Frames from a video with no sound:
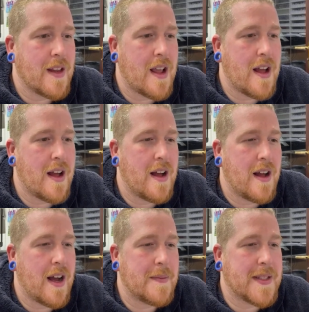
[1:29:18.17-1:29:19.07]

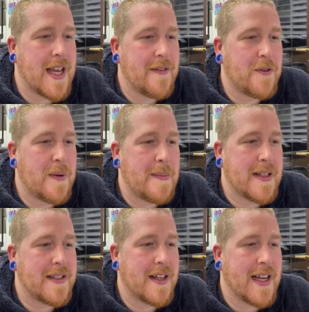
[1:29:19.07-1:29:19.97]
Uh, I'm scared for when my
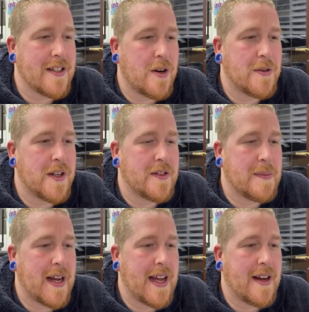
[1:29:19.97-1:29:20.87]
son gets old enough to
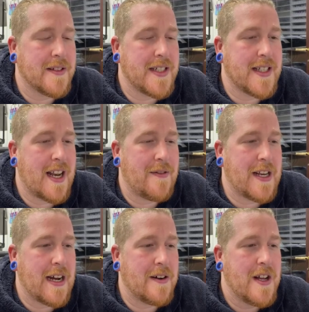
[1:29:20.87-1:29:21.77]
buy a house. He's 11
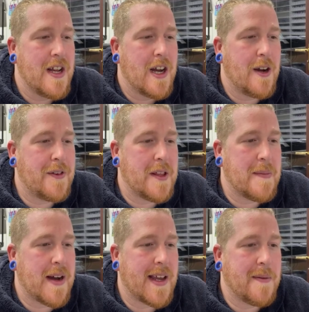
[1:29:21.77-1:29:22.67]
now. Hopefully, the
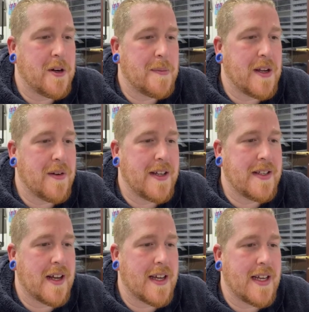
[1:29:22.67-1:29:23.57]
market will not be
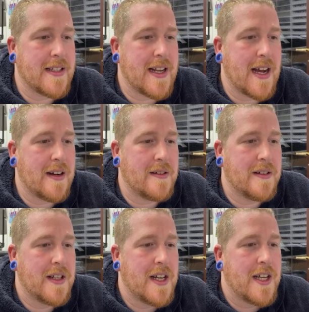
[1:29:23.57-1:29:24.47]
crazy like it is now.
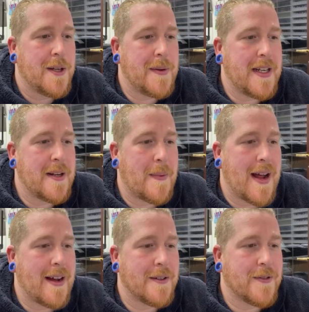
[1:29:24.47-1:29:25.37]
You need a
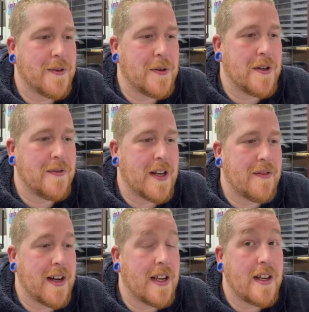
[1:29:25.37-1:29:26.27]
warehouse for all your
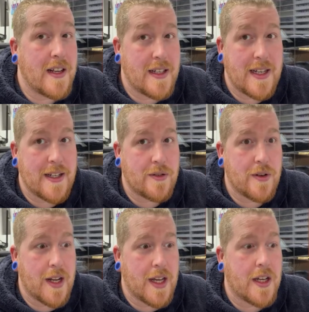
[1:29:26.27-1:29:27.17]
inventory.
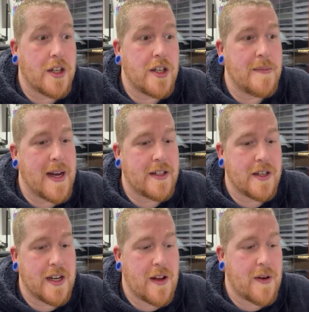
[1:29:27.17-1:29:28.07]
Literally. Can you
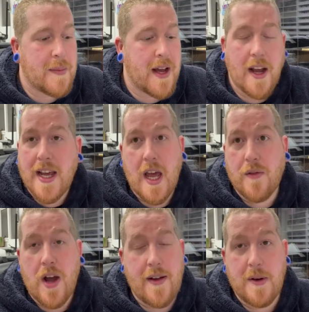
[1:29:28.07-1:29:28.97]
imagine if I'm like, okay, I've
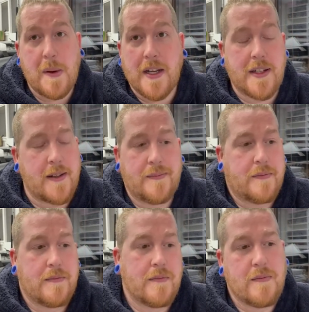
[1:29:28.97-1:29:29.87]
got every binder.
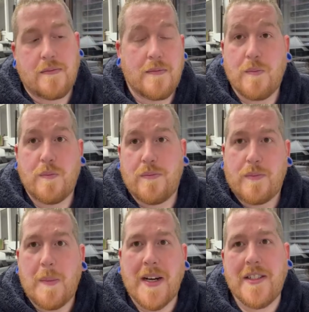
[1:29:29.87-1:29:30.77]

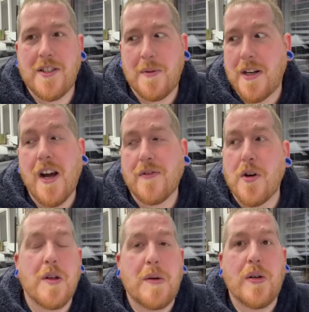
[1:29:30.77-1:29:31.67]
What binder do you want? I've
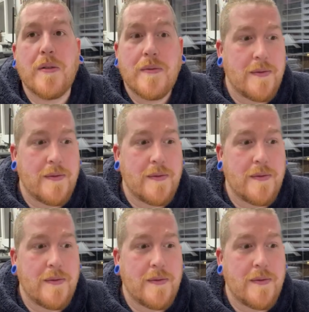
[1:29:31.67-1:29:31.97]
got them all.